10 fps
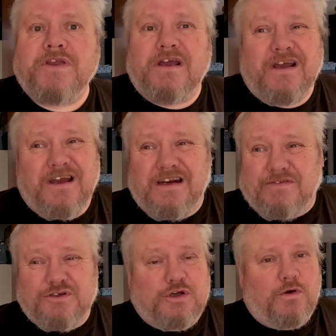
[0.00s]
And
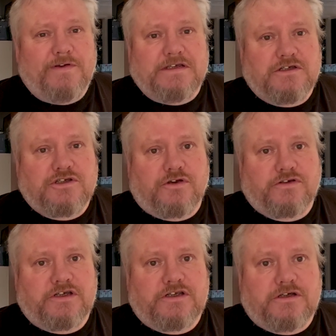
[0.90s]
have stovies and
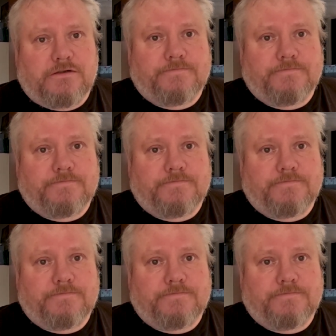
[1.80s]
sausage